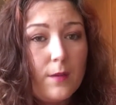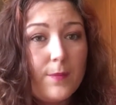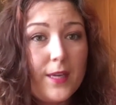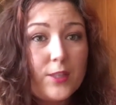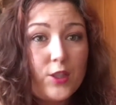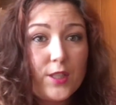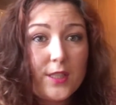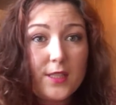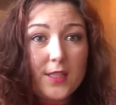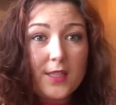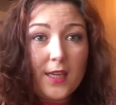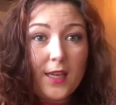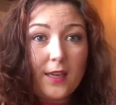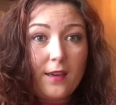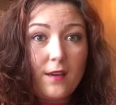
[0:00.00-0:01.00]
As you can
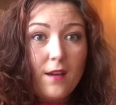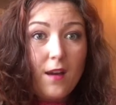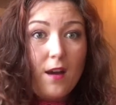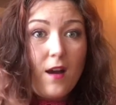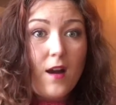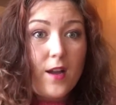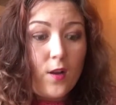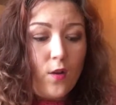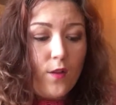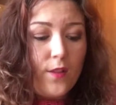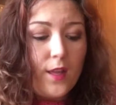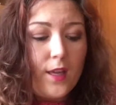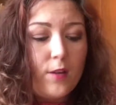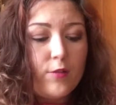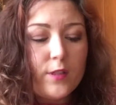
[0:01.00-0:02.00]
see, I got
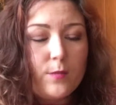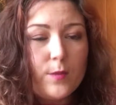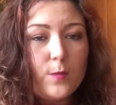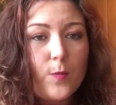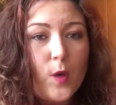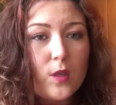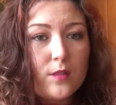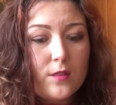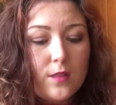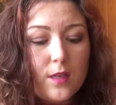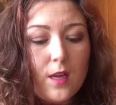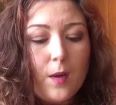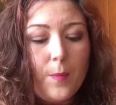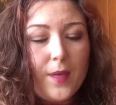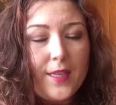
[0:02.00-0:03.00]
the Christmas box a
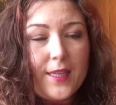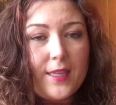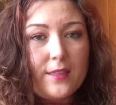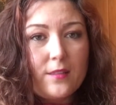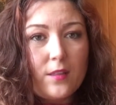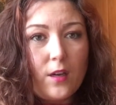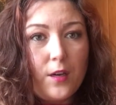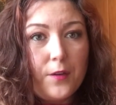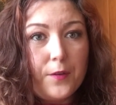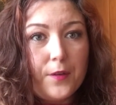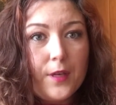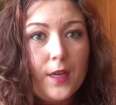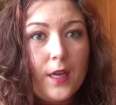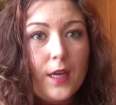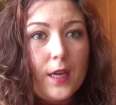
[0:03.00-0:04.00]
couple of years ago,
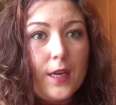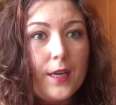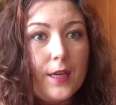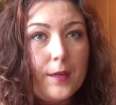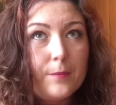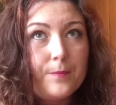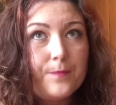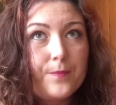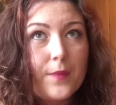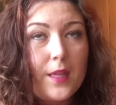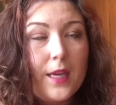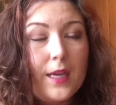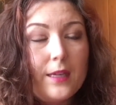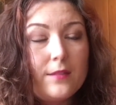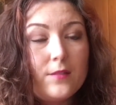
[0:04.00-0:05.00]

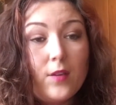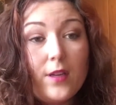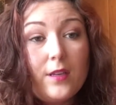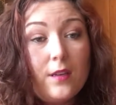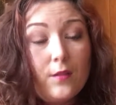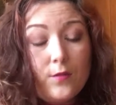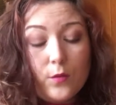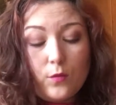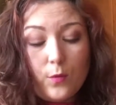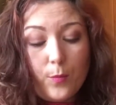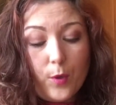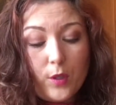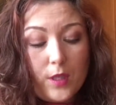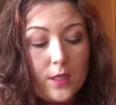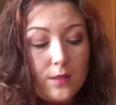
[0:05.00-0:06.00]
and I love all the
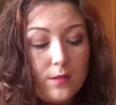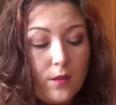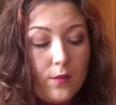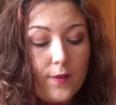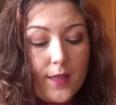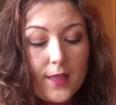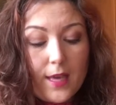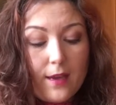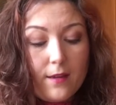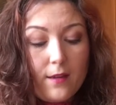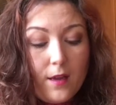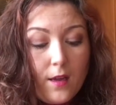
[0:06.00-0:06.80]
products that are in that.